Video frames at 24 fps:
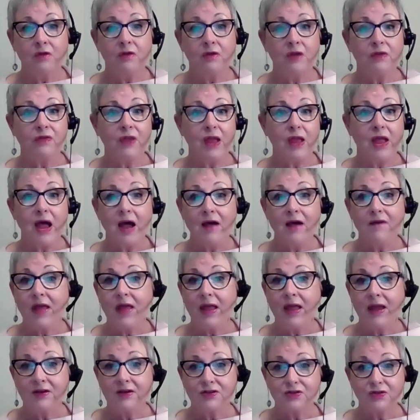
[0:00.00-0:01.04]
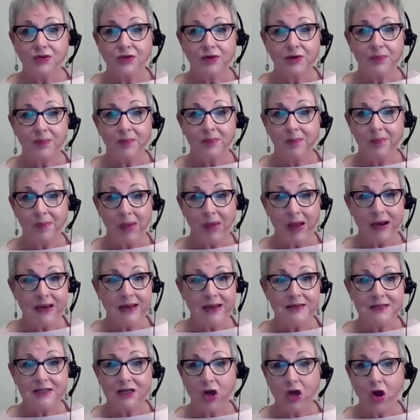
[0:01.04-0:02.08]
that they have extra
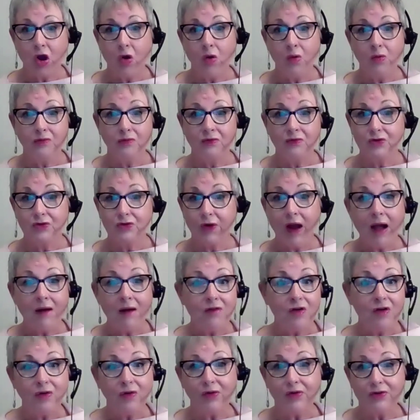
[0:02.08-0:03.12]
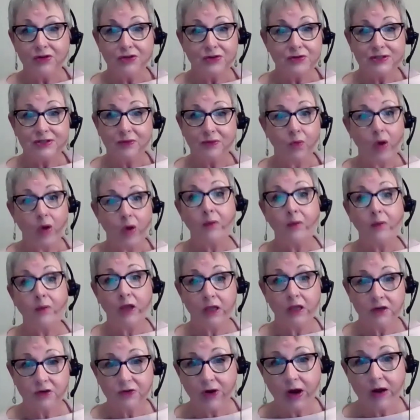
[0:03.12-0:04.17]
money to go travel or do when we
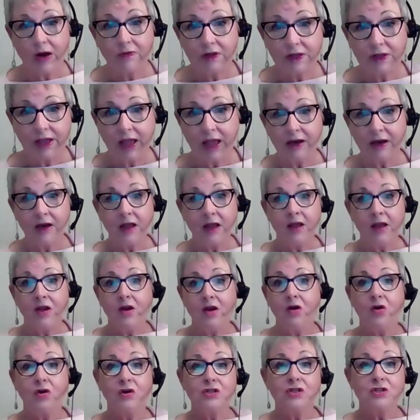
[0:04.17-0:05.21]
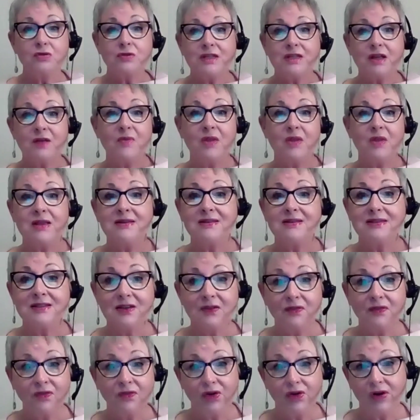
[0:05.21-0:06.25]
can travel again or do something
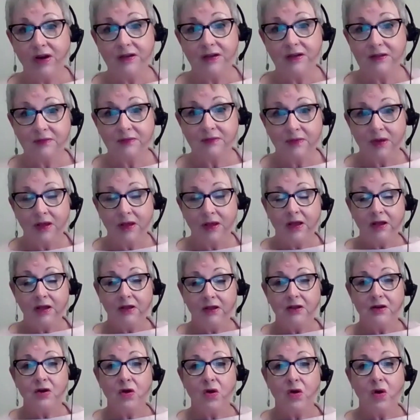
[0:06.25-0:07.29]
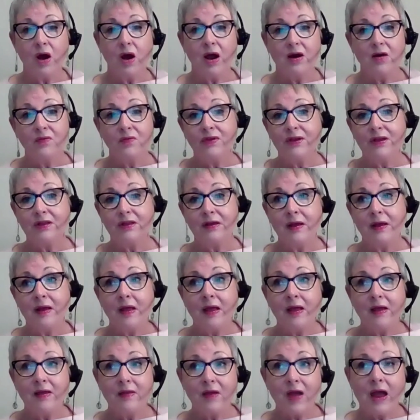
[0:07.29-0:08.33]
different. I don't think,
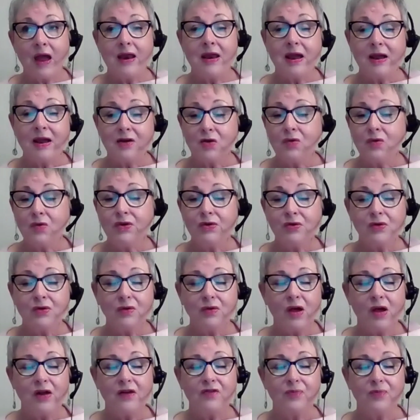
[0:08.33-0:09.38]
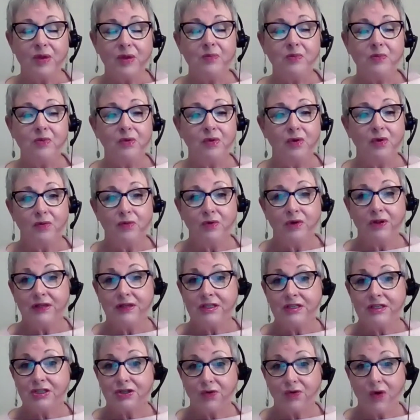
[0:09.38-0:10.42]
I know there are a lot of people who are
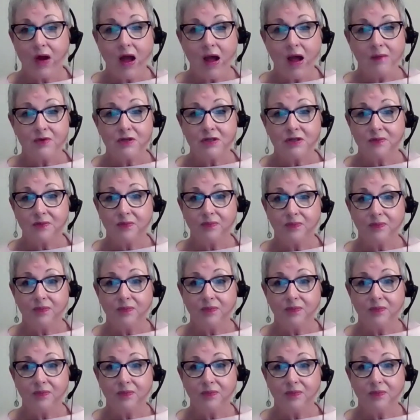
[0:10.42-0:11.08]
really strapped,